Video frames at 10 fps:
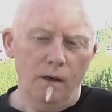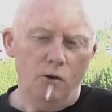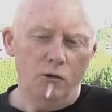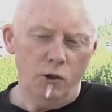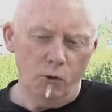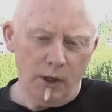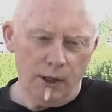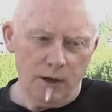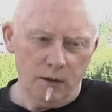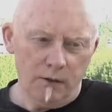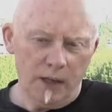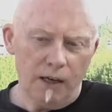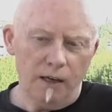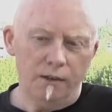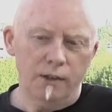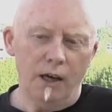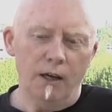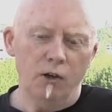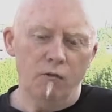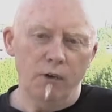you're doing a lot of things
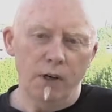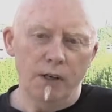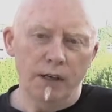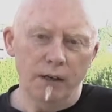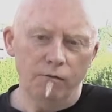and you're really